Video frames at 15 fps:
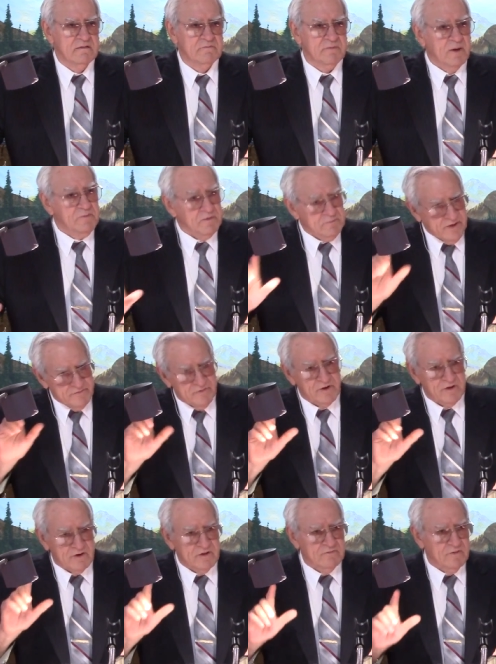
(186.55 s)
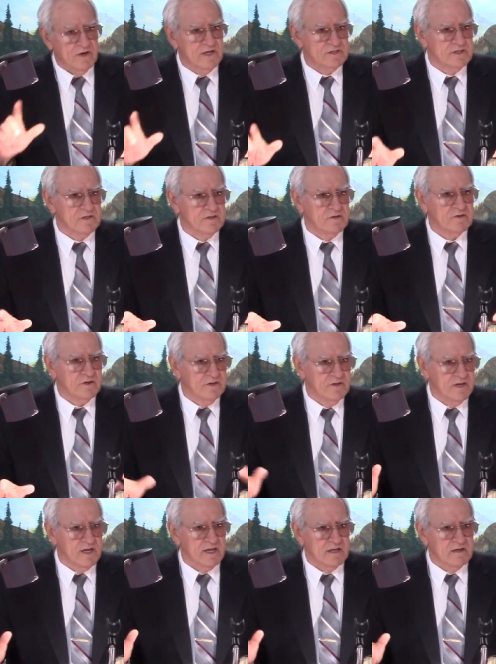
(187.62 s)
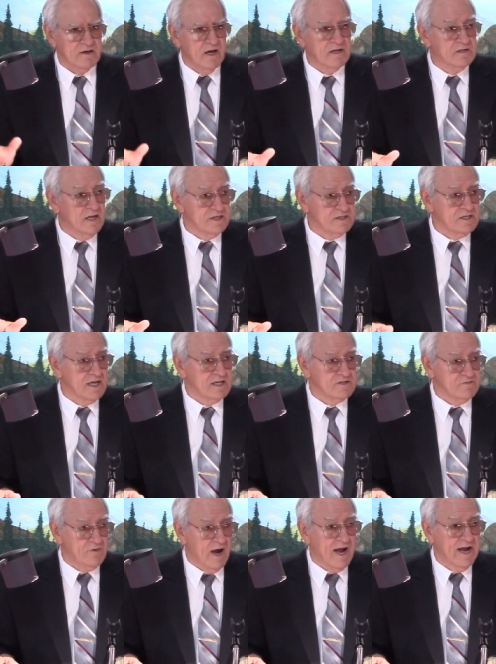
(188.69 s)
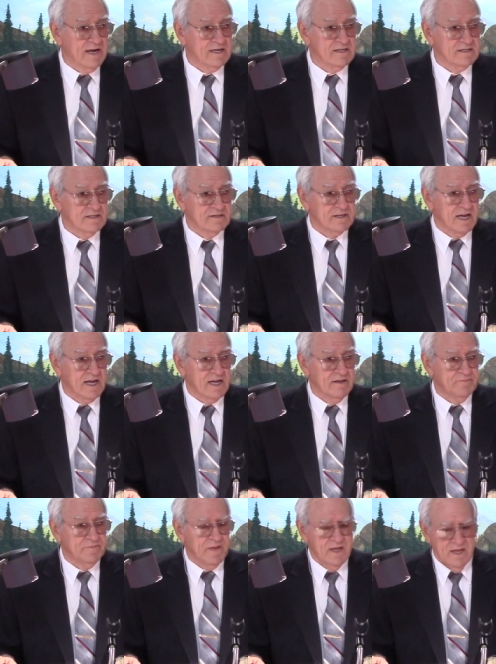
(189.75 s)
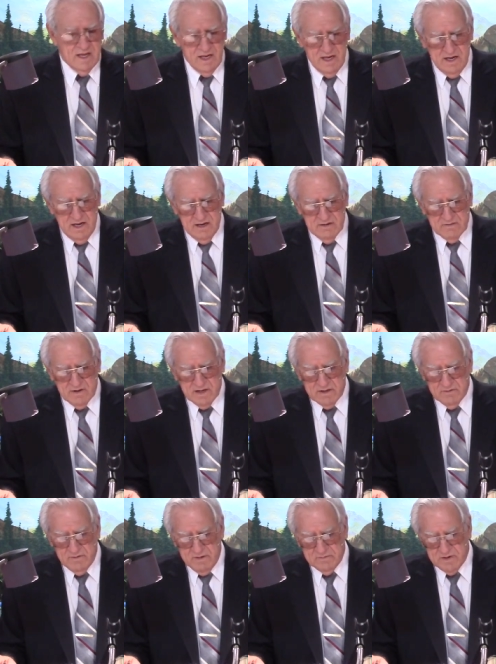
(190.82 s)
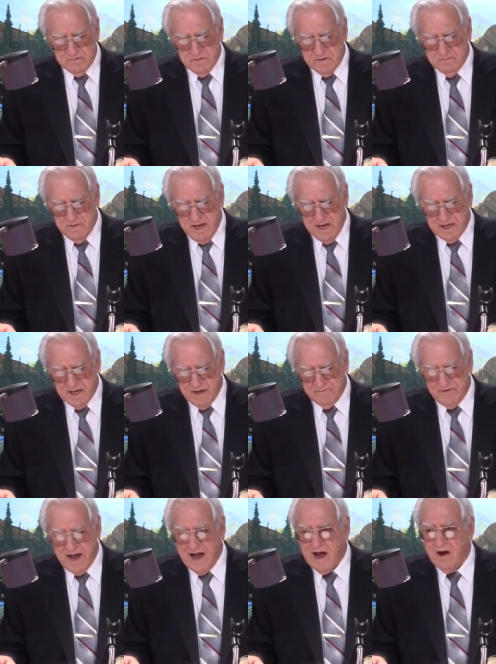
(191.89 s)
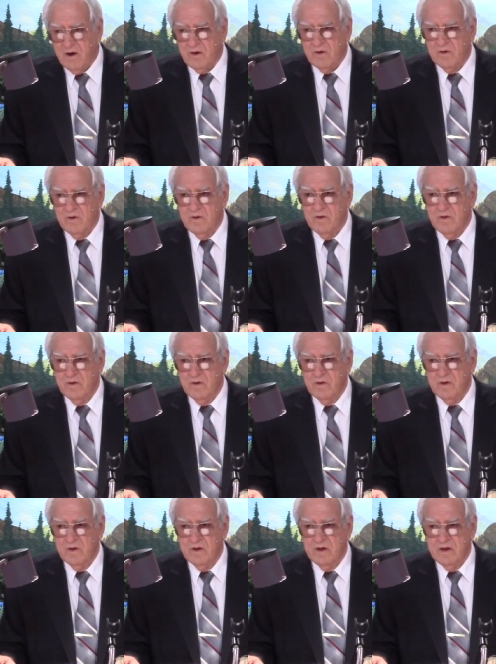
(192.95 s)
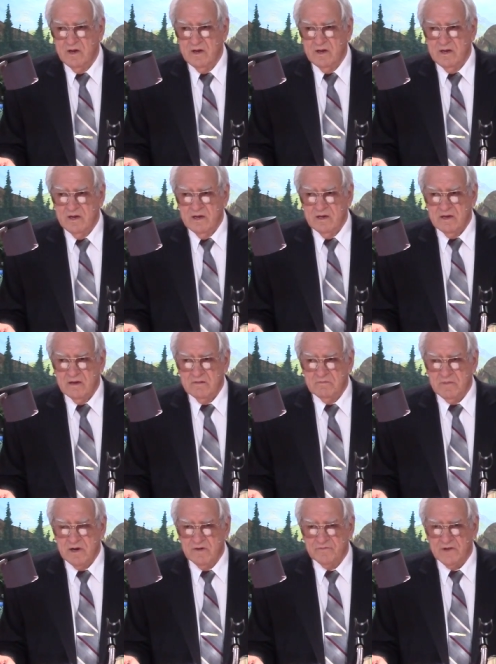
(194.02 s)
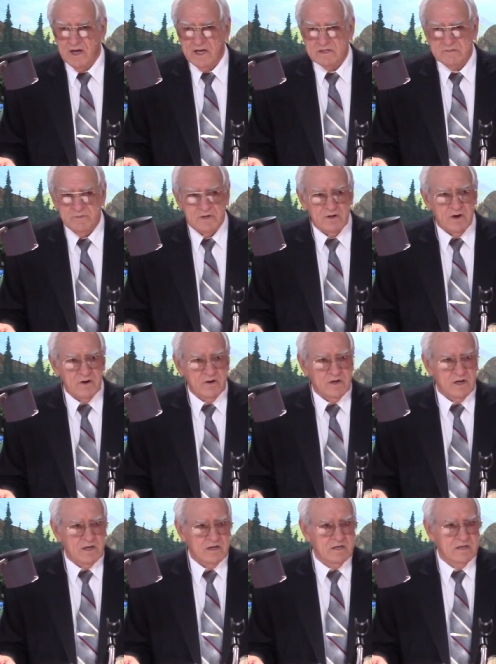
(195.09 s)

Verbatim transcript: Probably for a good reason, though, good thing. God does things right, okay? Well, the women would make a vow, but if the husband heard it